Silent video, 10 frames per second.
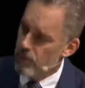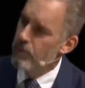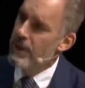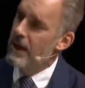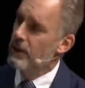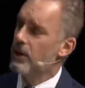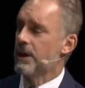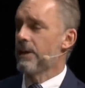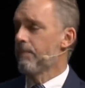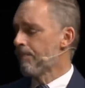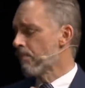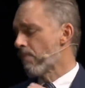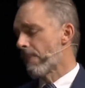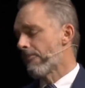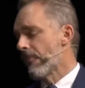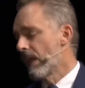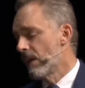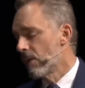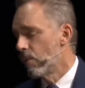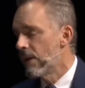now look,
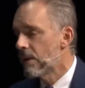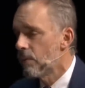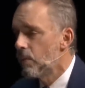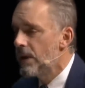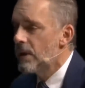we could